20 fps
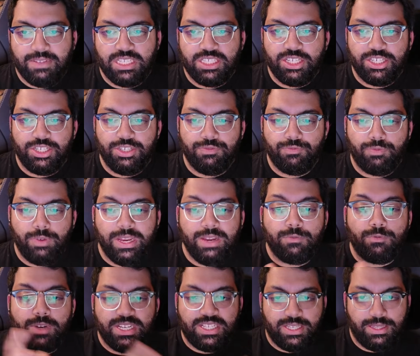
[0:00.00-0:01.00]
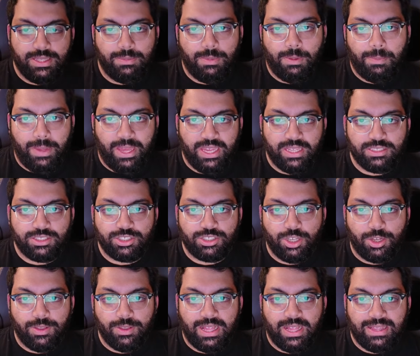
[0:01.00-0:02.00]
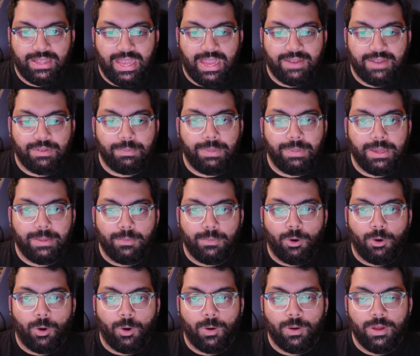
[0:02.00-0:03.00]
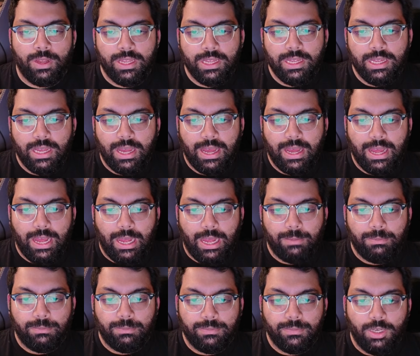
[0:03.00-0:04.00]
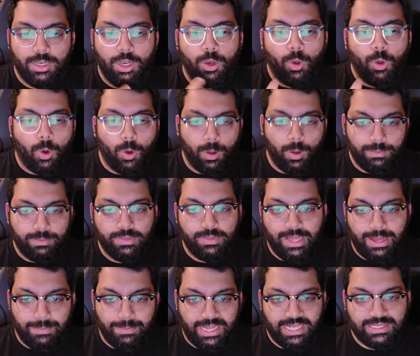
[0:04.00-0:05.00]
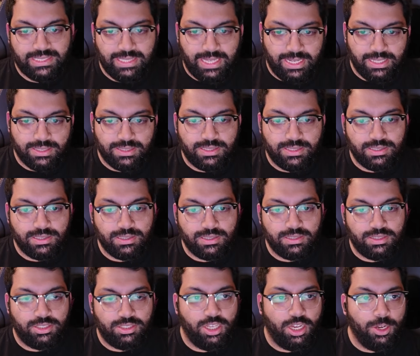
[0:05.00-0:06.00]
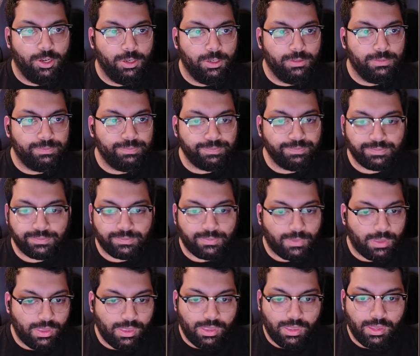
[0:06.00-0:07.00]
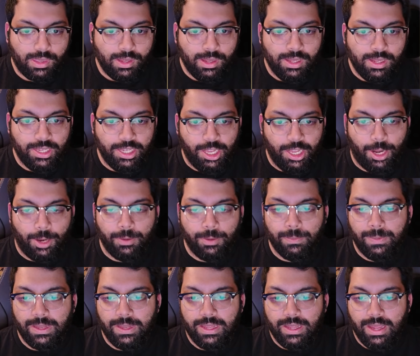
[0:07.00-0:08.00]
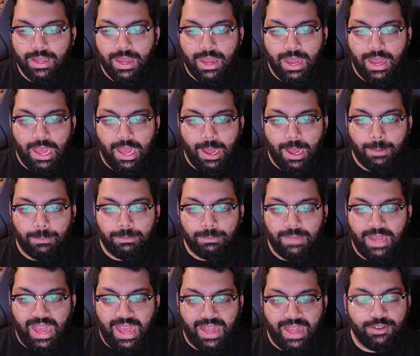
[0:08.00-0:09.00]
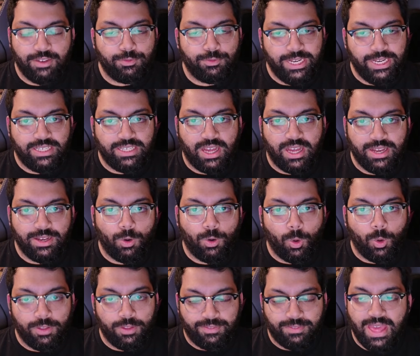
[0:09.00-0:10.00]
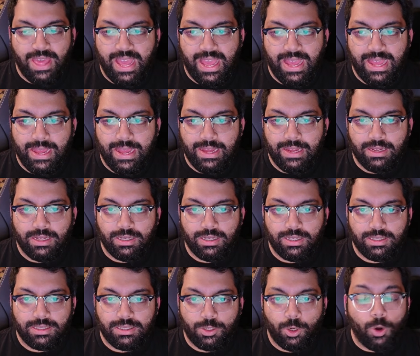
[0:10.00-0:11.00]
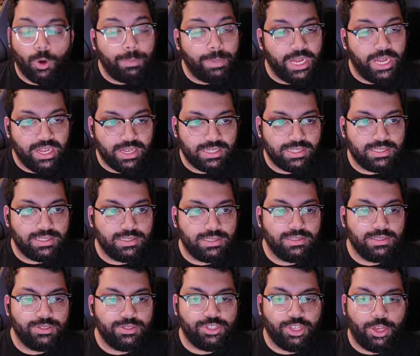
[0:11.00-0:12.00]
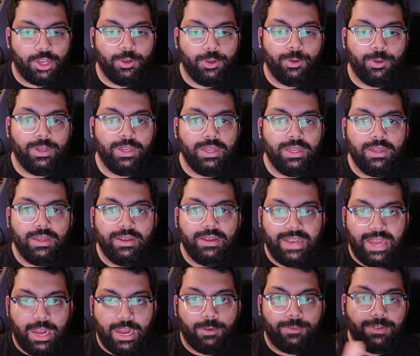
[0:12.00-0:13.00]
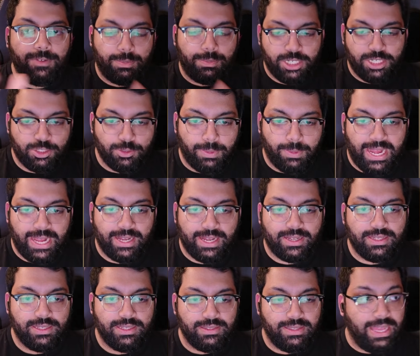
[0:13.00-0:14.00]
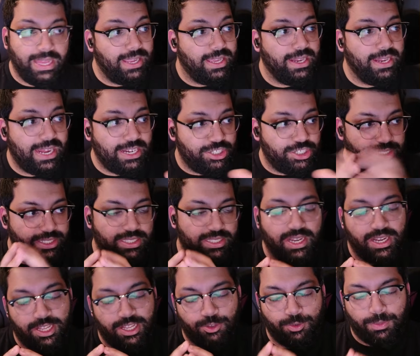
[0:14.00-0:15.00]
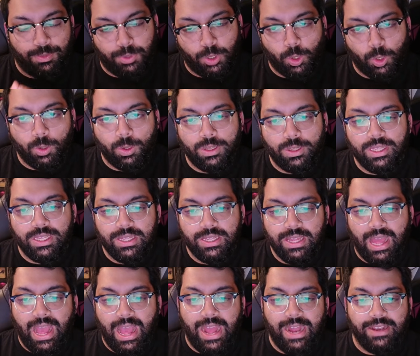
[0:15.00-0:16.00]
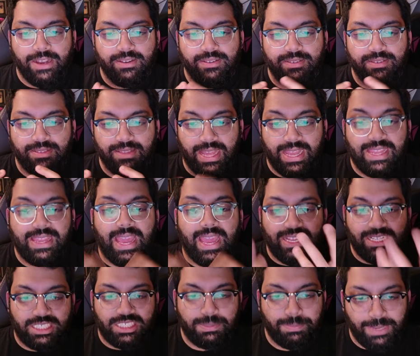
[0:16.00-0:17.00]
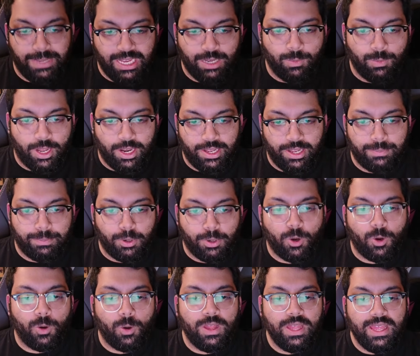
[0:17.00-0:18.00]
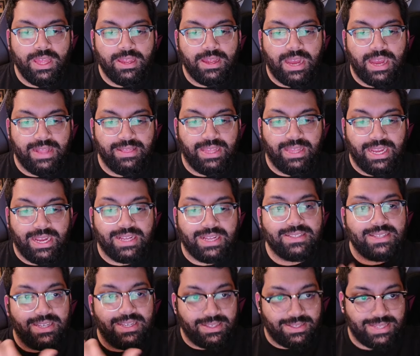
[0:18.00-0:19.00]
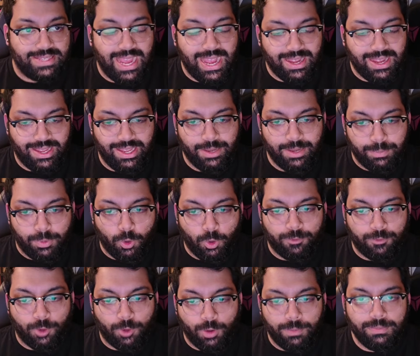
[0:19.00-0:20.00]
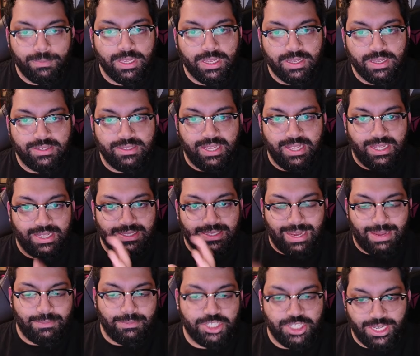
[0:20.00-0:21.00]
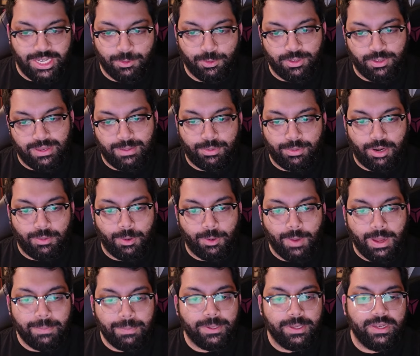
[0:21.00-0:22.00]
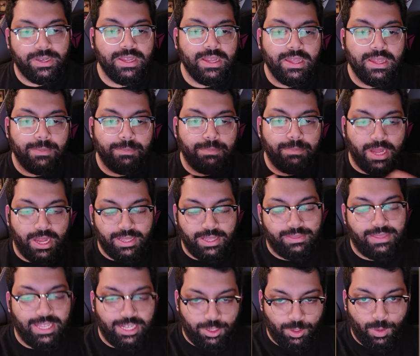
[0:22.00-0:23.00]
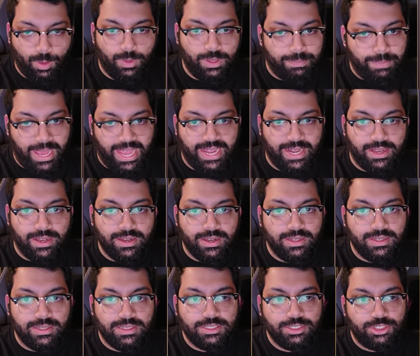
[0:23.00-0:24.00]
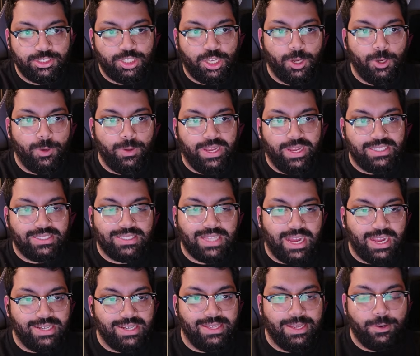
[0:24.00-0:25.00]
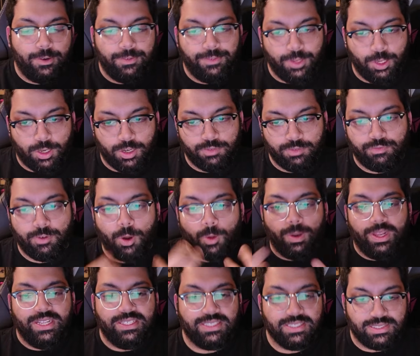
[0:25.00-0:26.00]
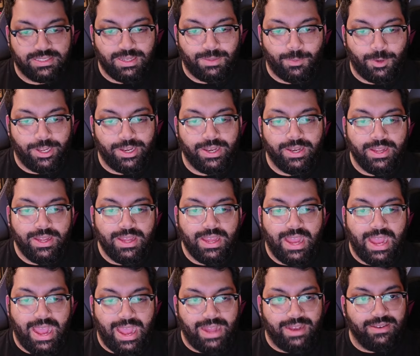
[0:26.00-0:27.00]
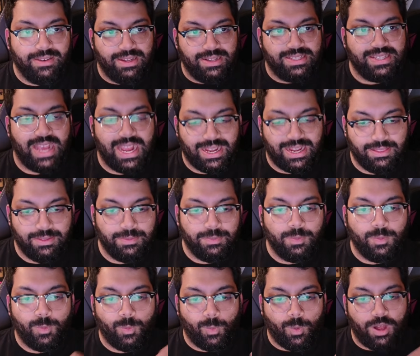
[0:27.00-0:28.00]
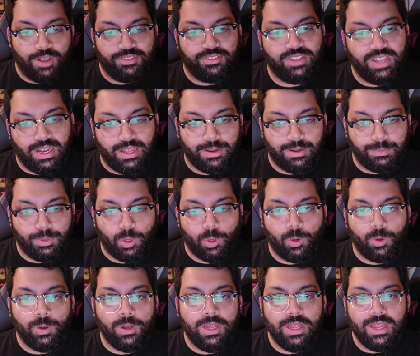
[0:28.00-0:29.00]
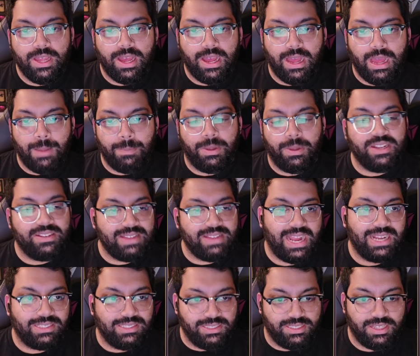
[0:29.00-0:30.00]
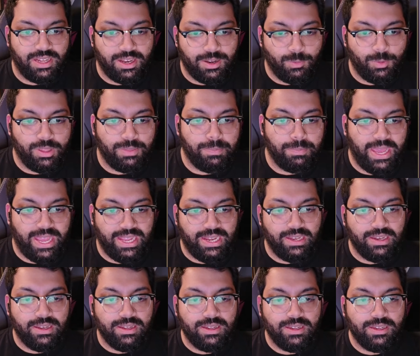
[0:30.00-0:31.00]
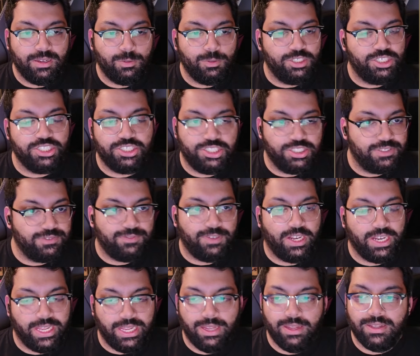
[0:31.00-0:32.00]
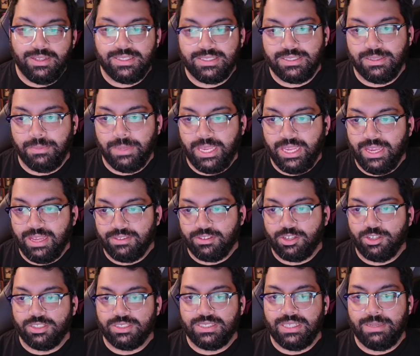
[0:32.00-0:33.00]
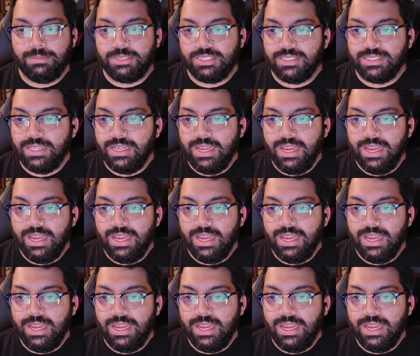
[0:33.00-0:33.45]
essentially rewritten them a bit so that they have a bit more lore that makes sense. So, you know, and redone all of their core perks. So now for the bristleback, they can actually turn into a ball and they gain speed while in a ball, and they can attack in ball form, dealing damage equal to their primary weapon, but they do it with Bane. So it's the idea of you can roll into someone and attack them while still in a ball, but attacks are done with Bane, which is just funny to me as a concept.